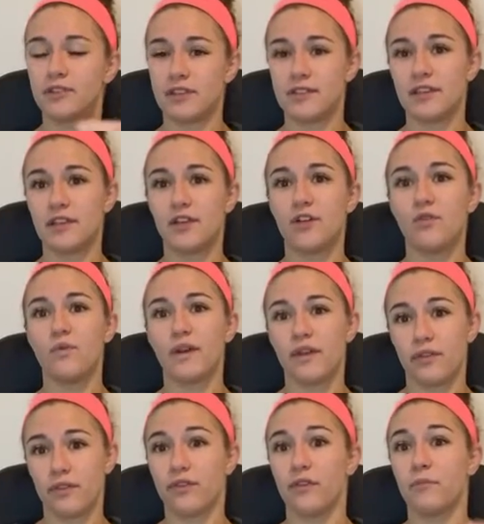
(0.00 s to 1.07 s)
to deal
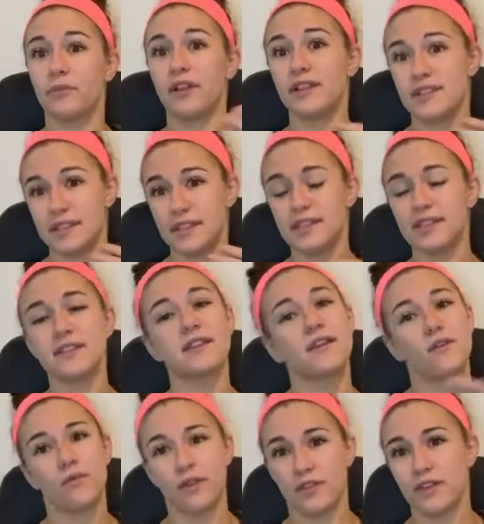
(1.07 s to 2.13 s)
with the
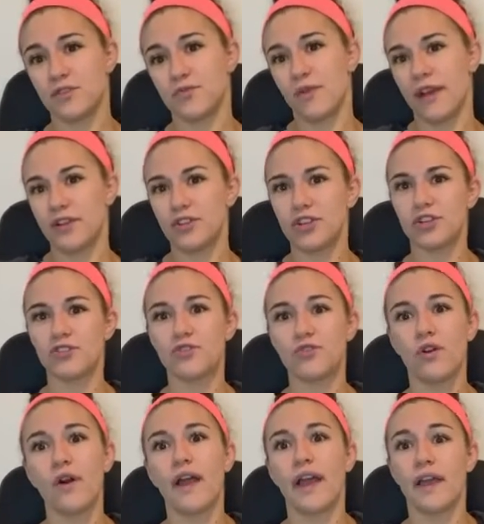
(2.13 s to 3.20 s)
blitzes, with his range
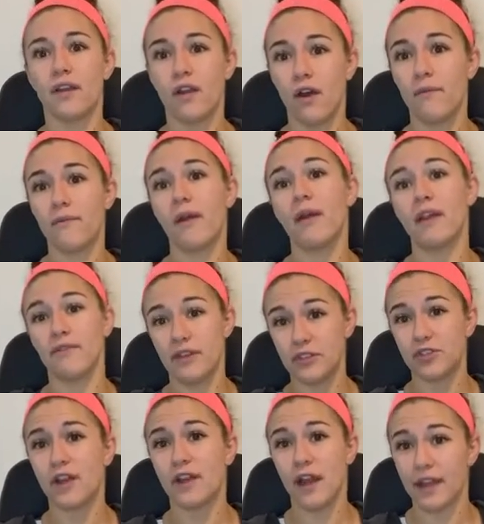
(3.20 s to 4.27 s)
control, and
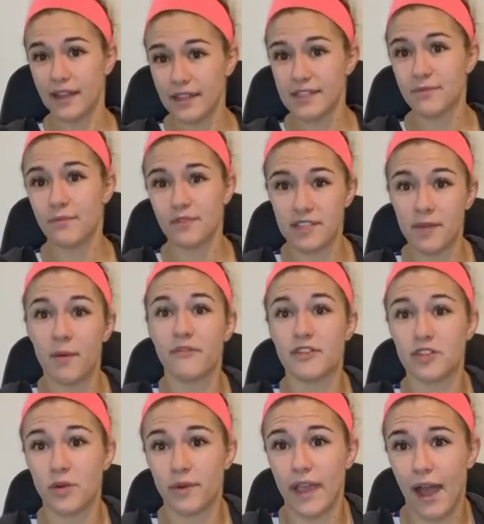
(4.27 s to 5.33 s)
even uh, get some, some of
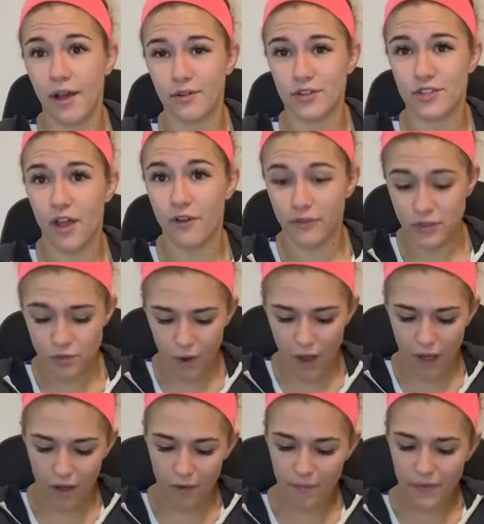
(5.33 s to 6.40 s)
his own counters off as
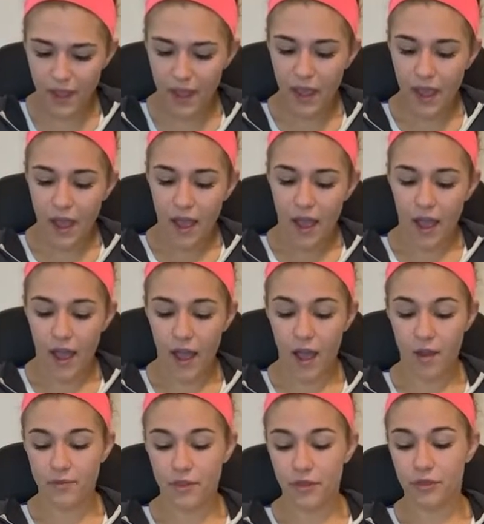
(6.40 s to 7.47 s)
well.
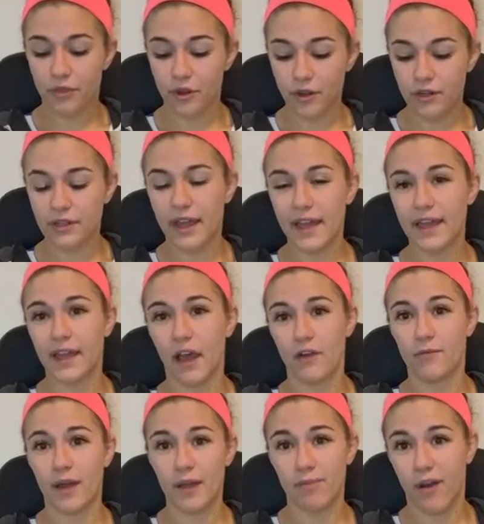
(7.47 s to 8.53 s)
Um, the third leg
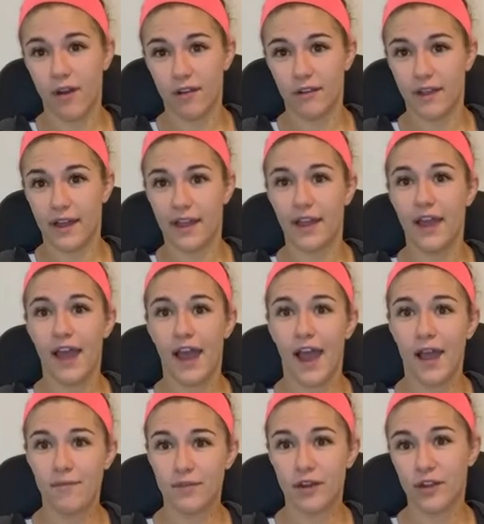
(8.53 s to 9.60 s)
of my parlay,
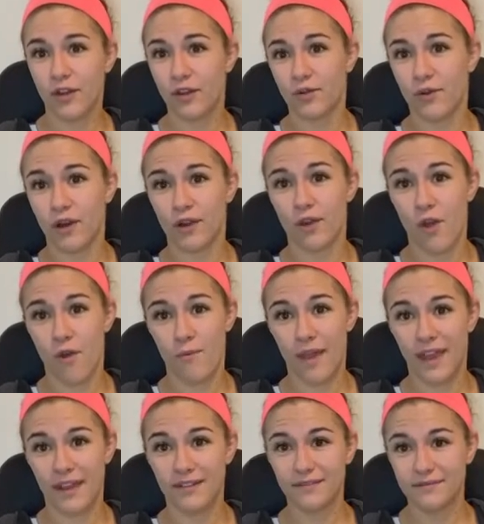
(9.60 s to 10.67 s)
I'm going to go to our
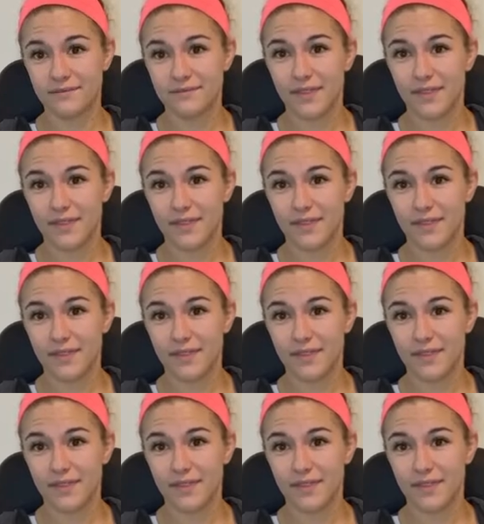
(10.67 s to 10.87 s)
co-main,